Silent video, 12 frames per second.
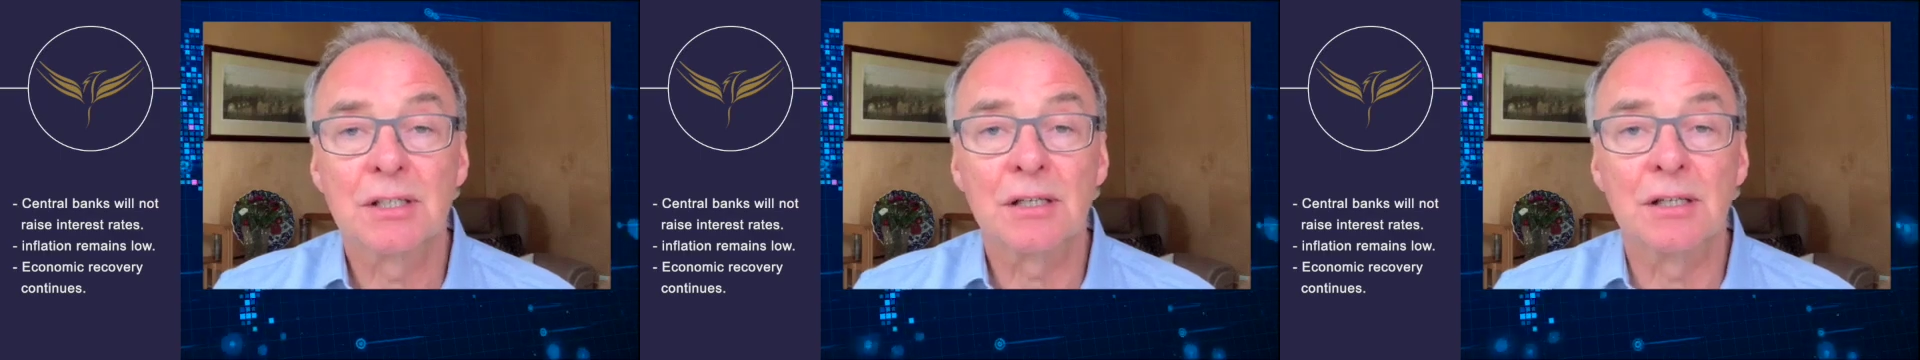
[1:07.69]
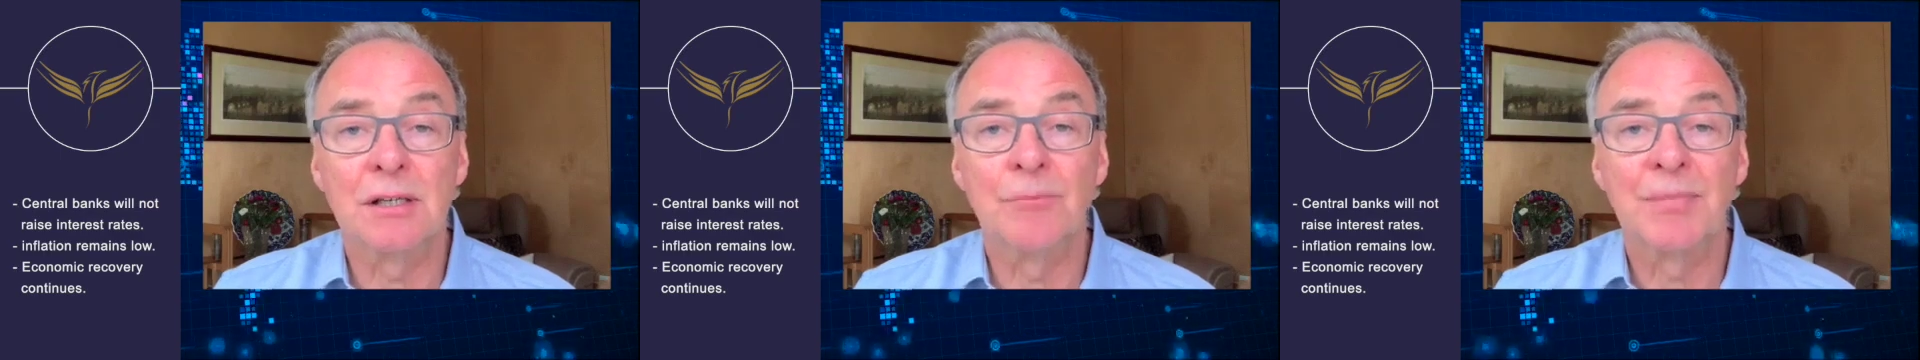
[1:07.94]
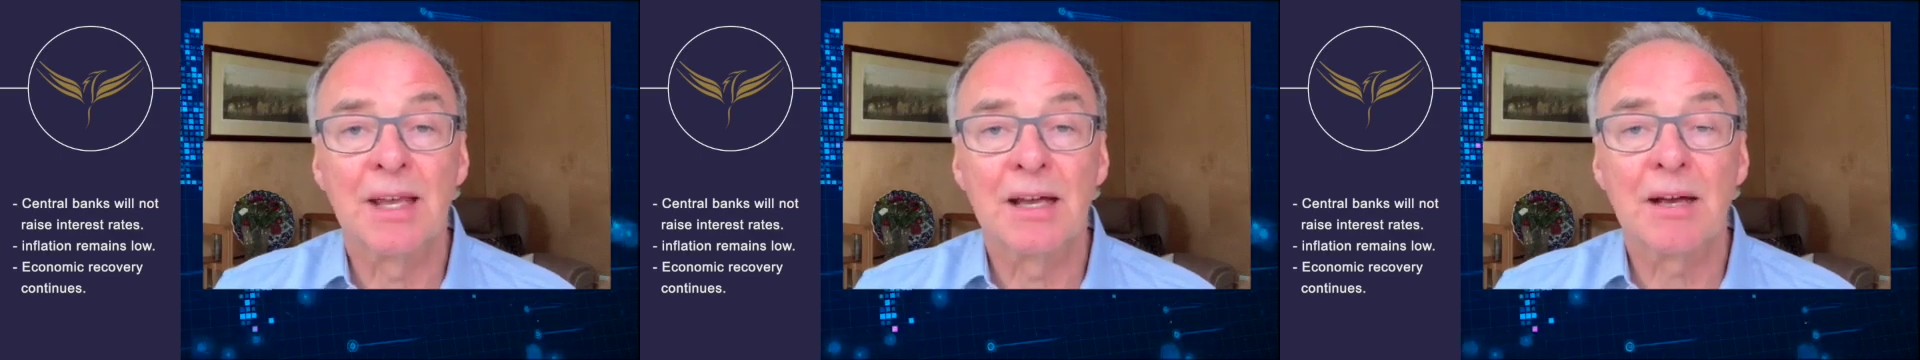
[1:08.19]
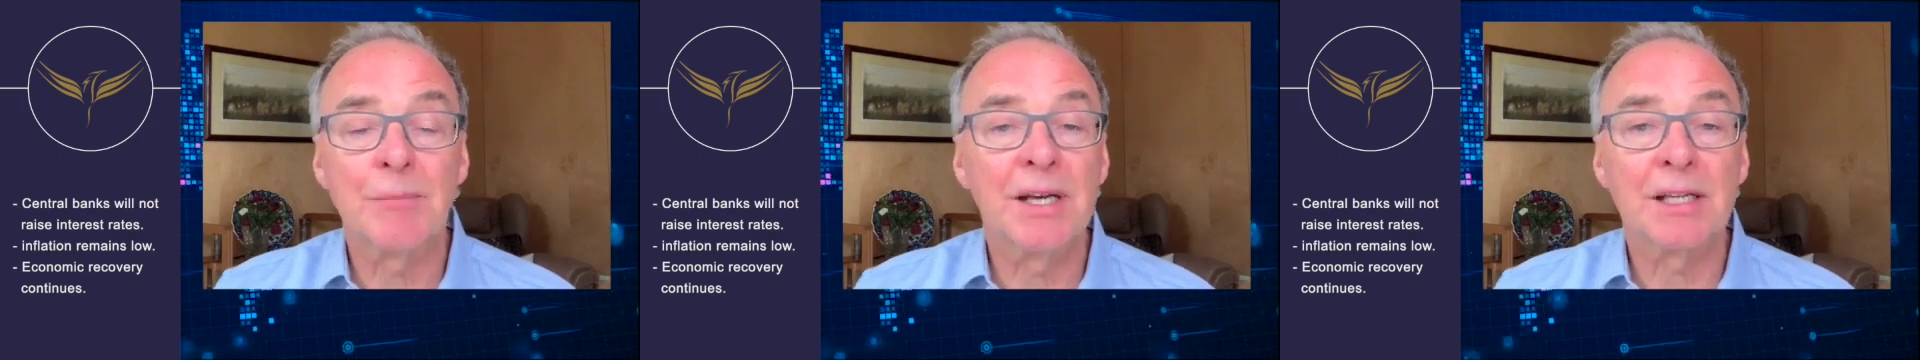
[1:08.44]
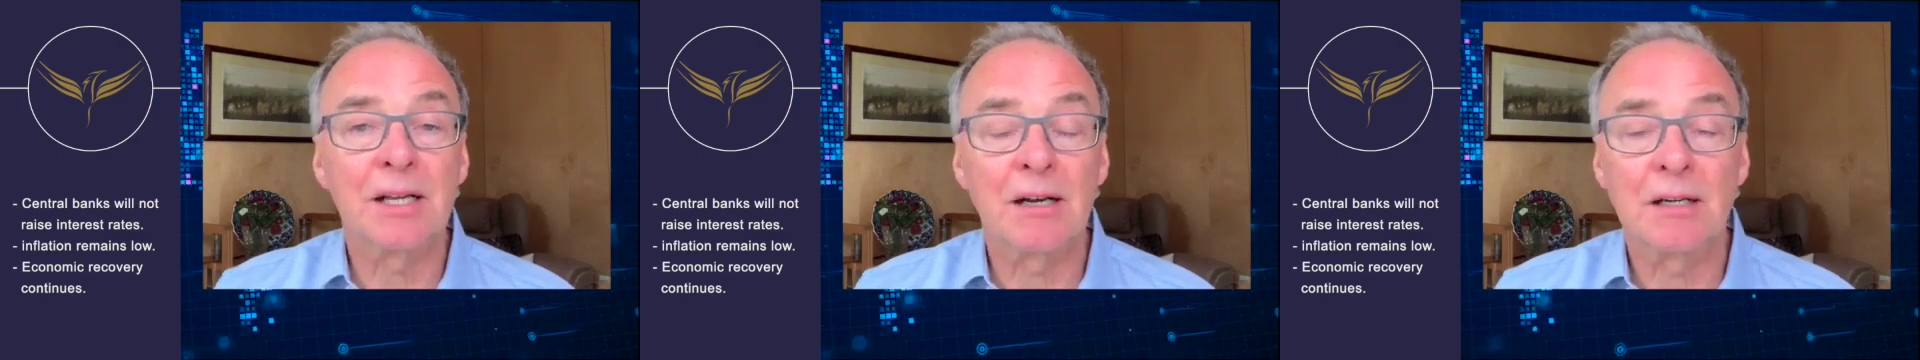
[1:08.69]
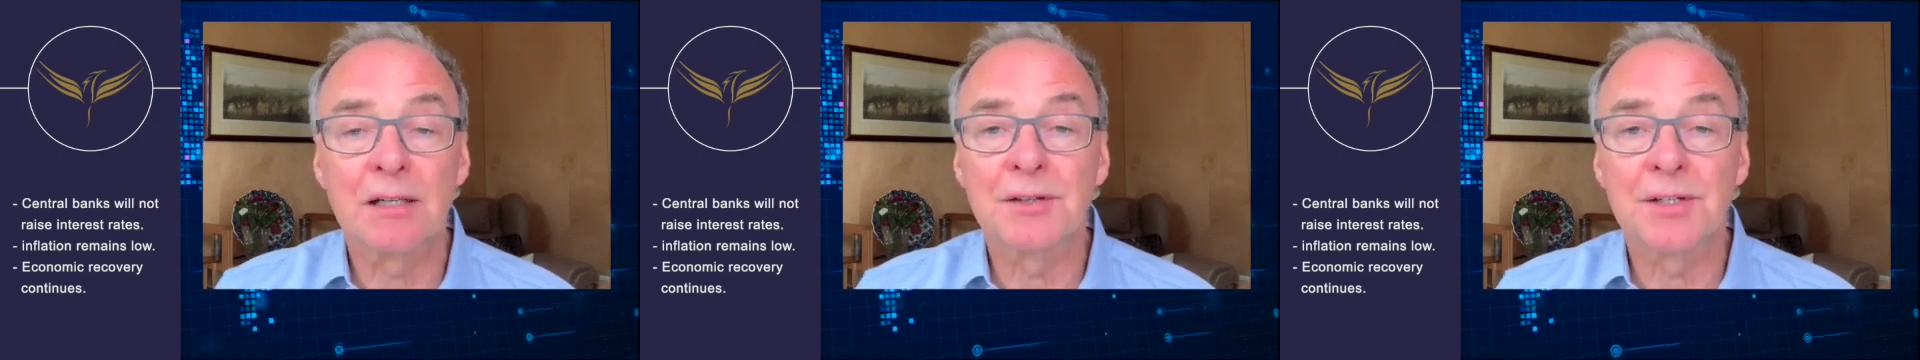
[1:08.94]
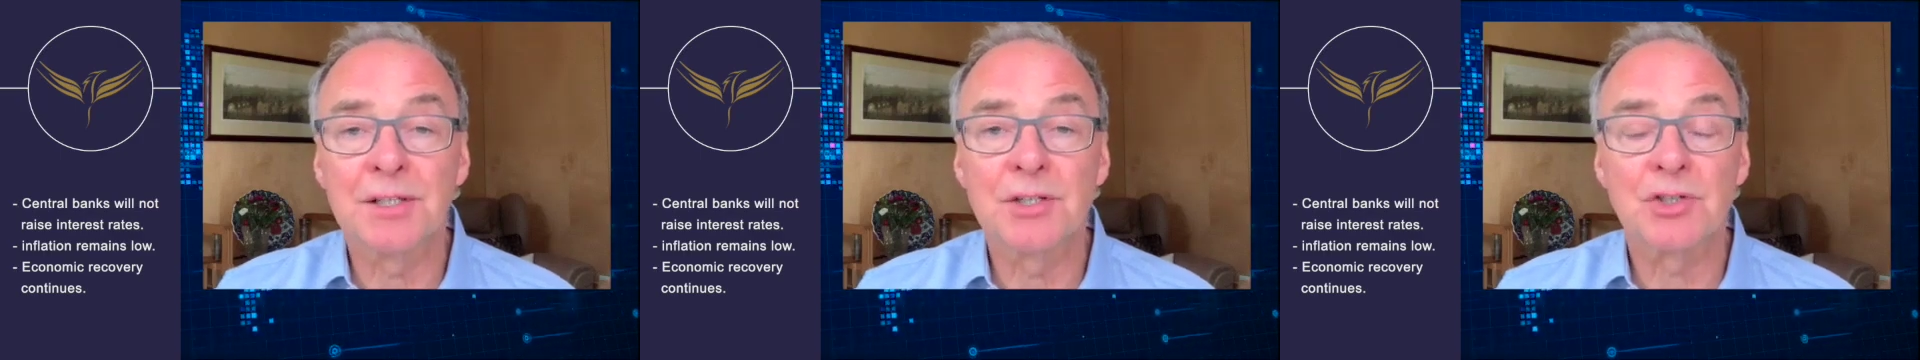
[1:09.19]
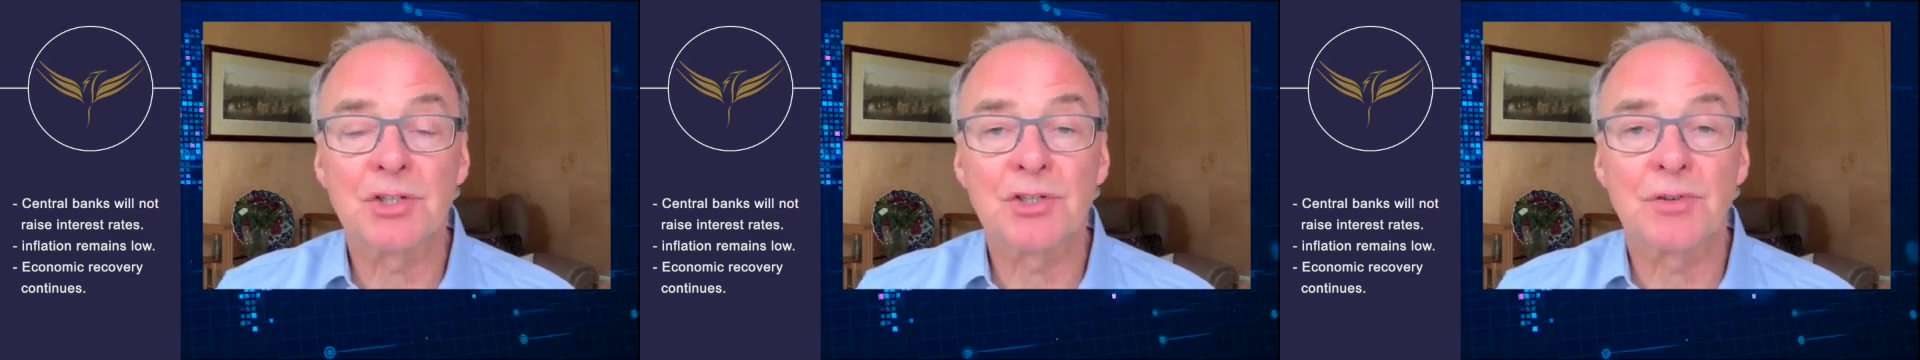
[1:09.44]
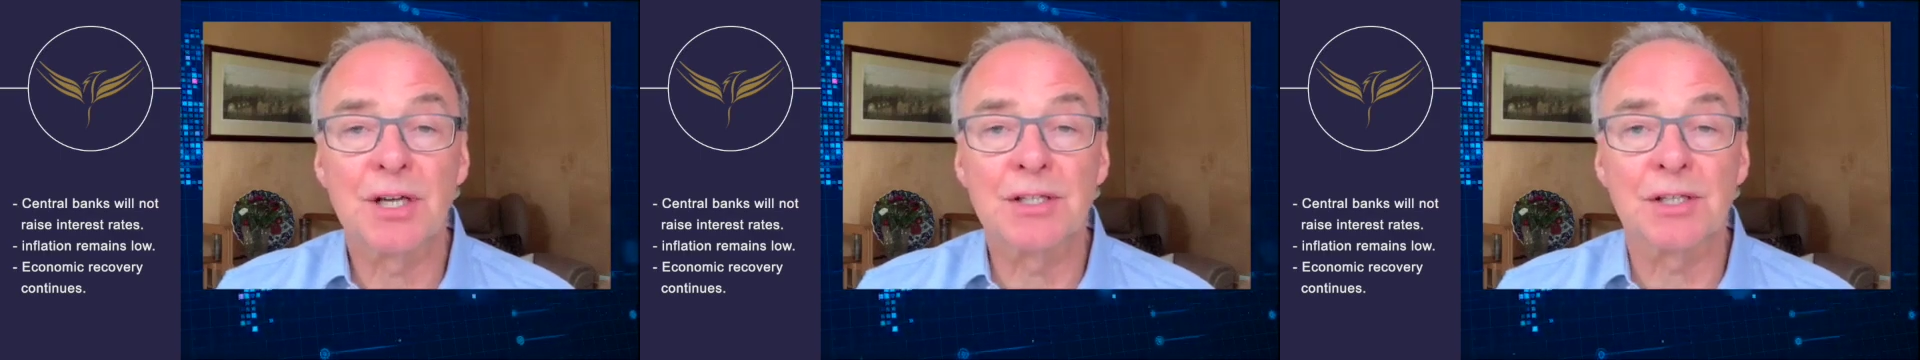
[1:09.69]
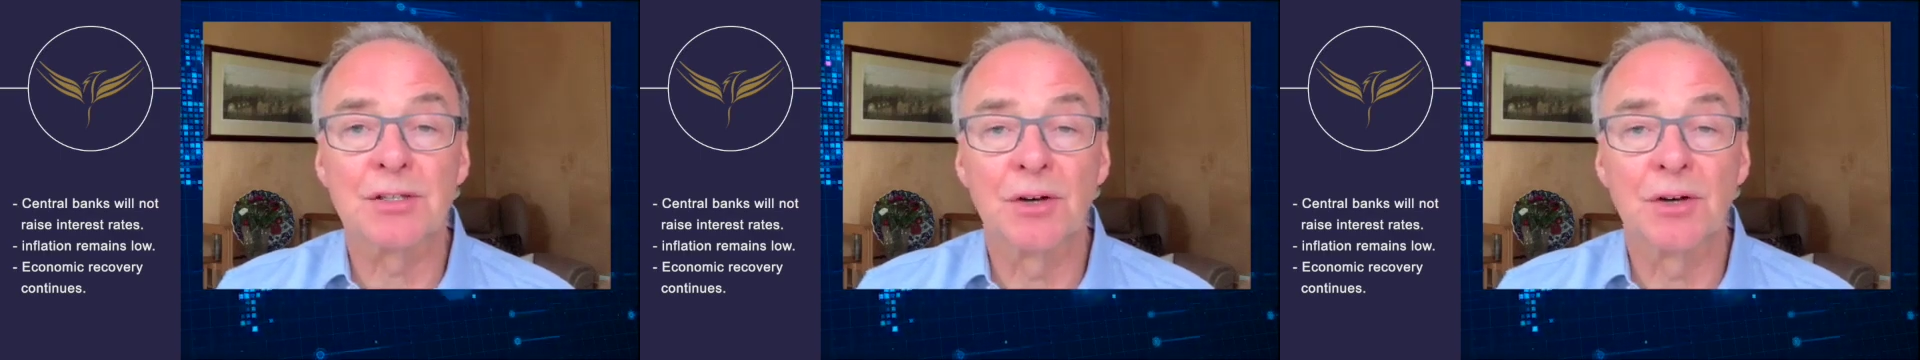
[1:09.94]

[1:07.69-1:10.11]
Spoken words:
have made it clear that interest rates